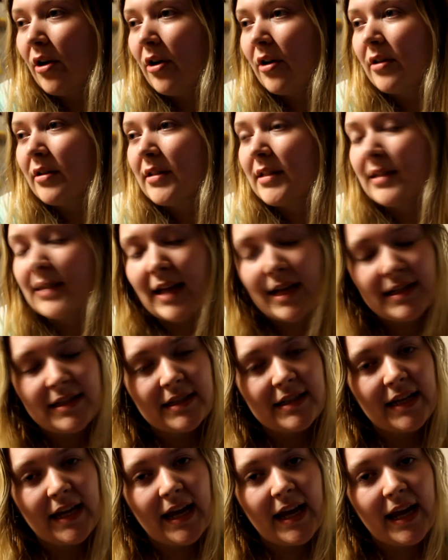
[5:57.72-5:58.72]
on
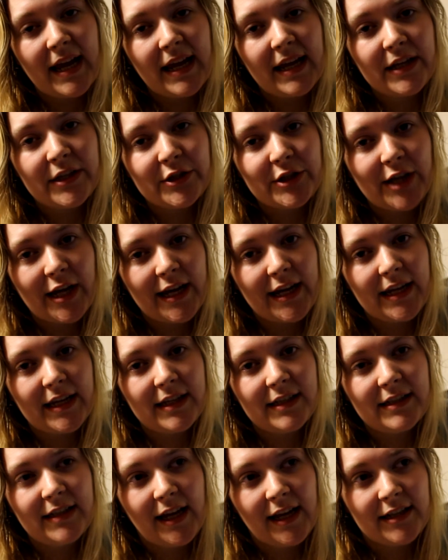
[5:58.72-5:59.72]
Saturday Jake
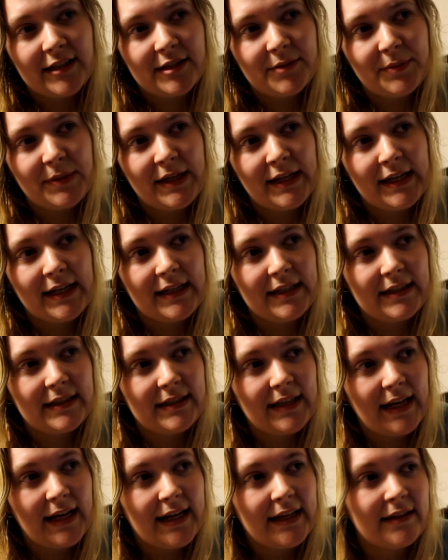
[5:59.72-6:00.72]
texted me
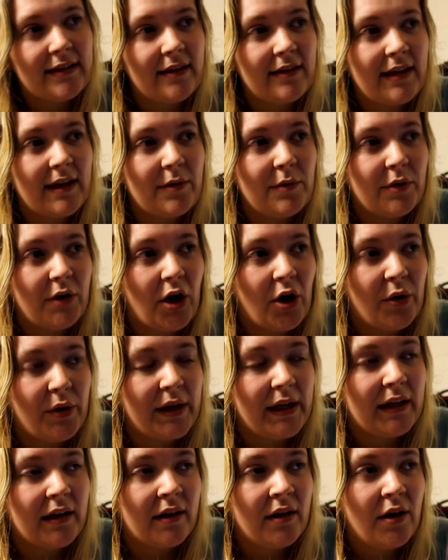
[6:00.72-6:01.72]
saying that they were
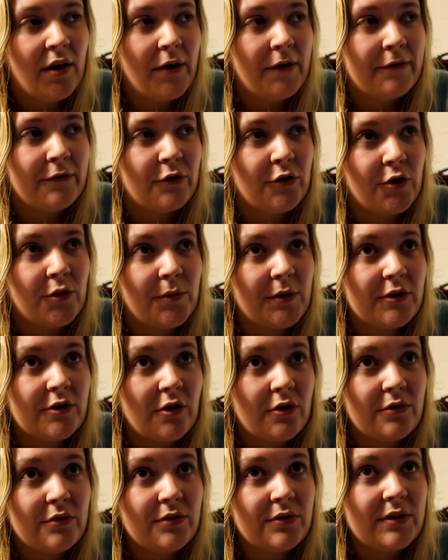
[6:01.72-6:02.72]
going for
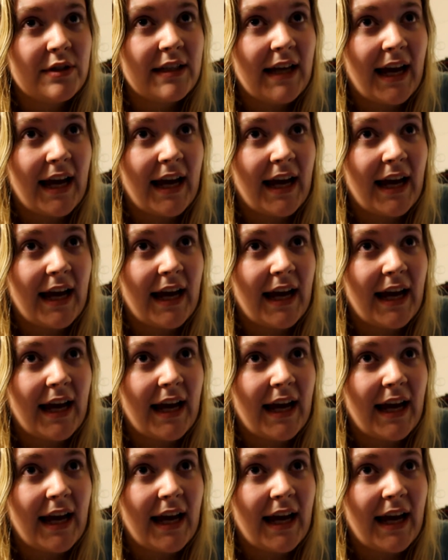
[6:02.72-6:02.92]
McDonald's